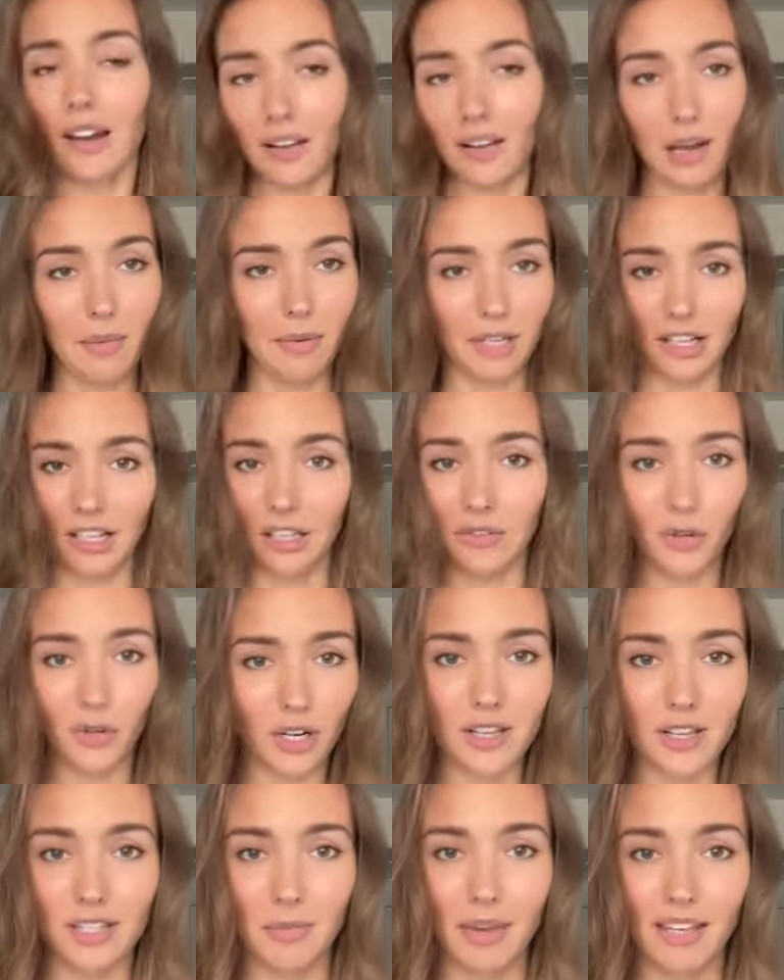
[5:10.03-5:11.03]
I mean, California
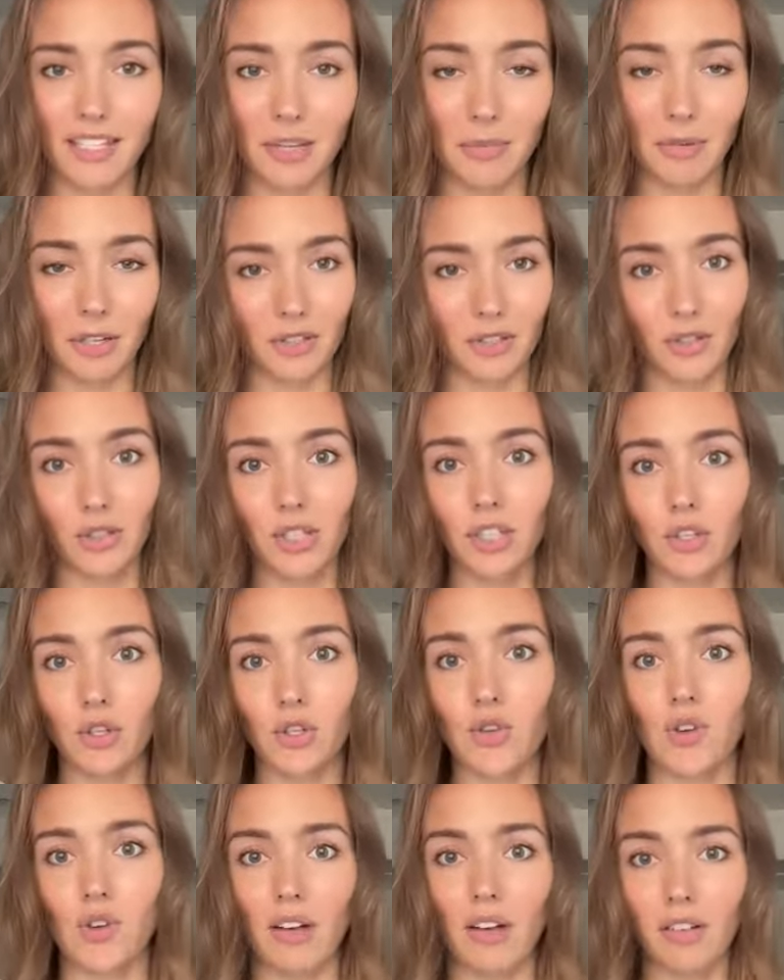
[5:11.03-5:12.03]
is amazing because you can
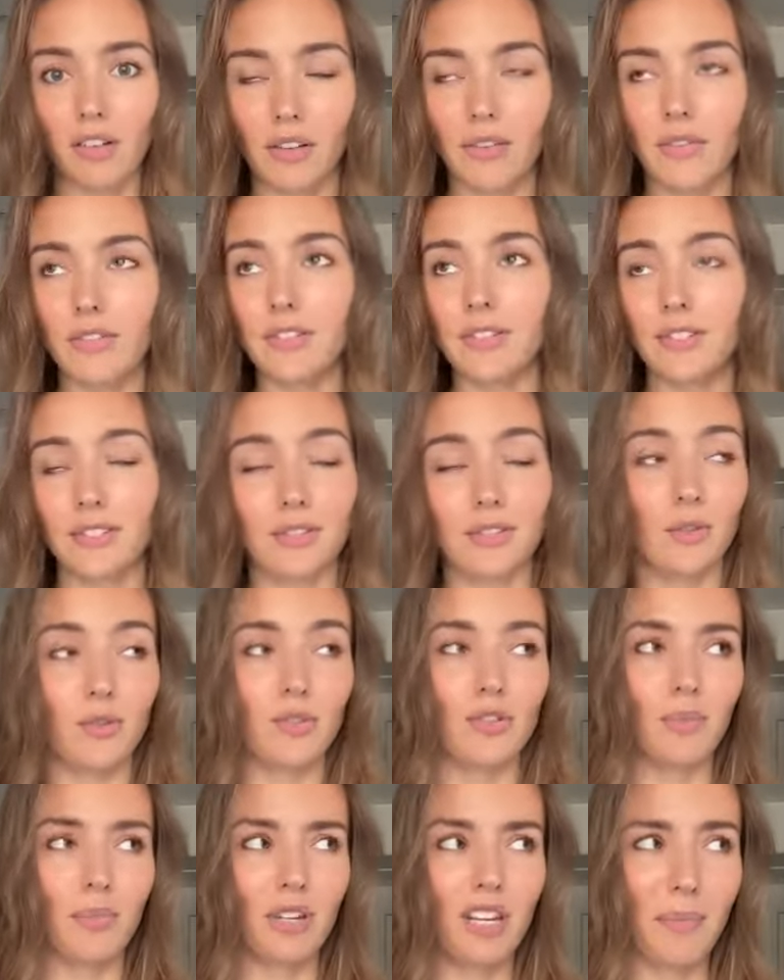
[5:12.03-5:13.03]
travel to
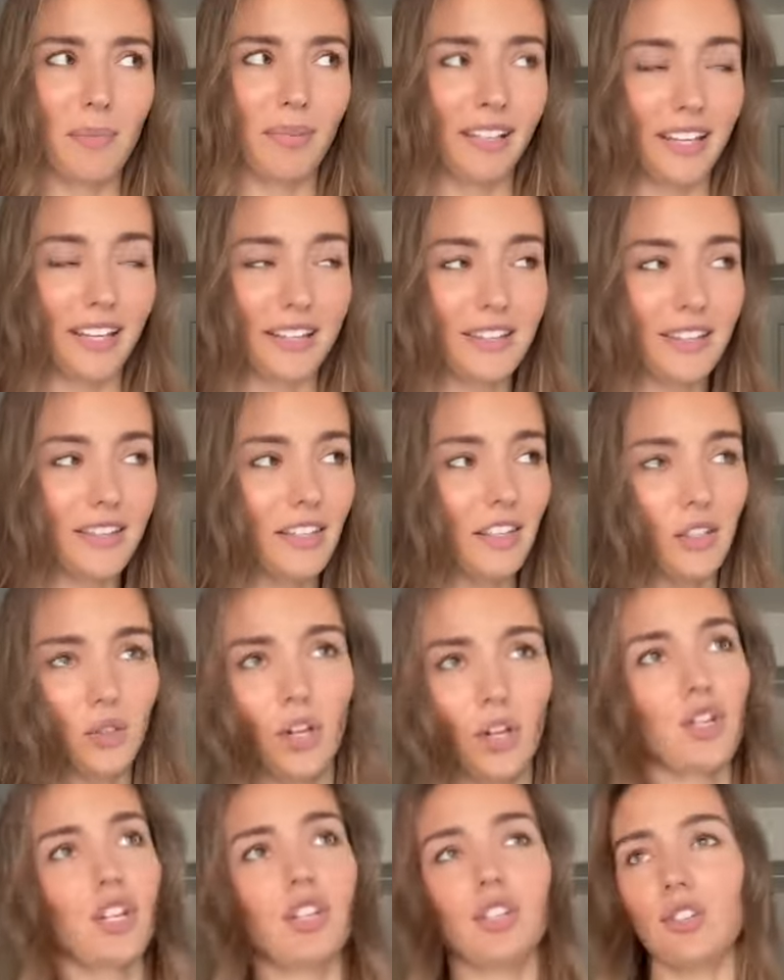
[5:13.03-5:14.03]
so many places and you can
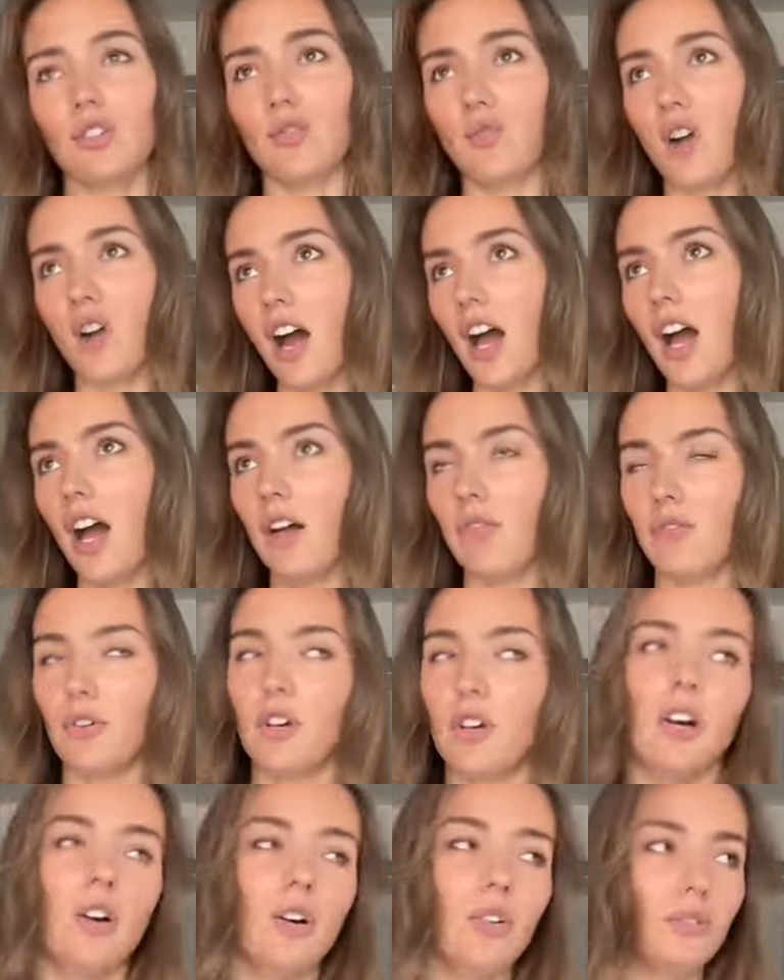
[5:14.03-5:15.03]
just drive
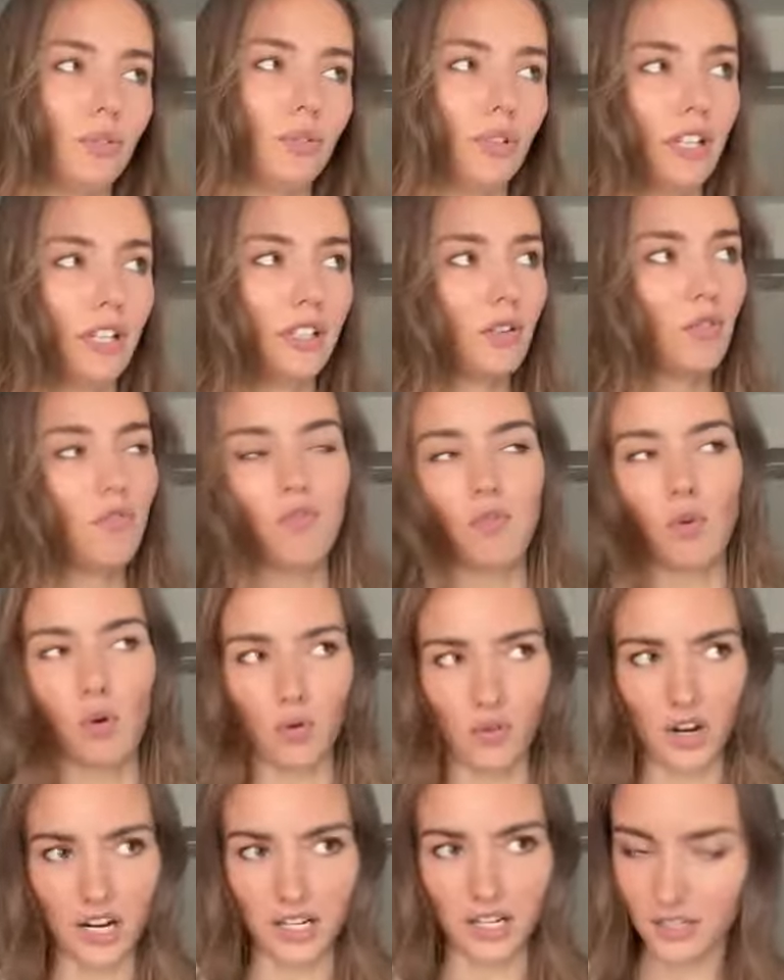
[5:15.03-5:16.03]
to like
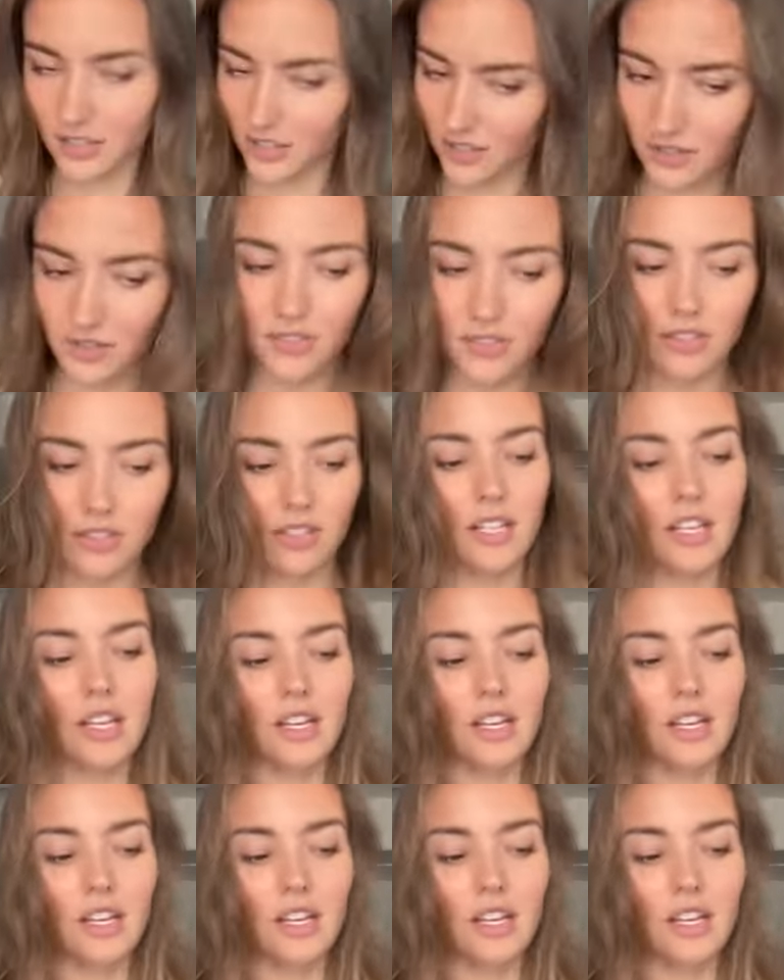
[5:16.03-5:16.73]
forests,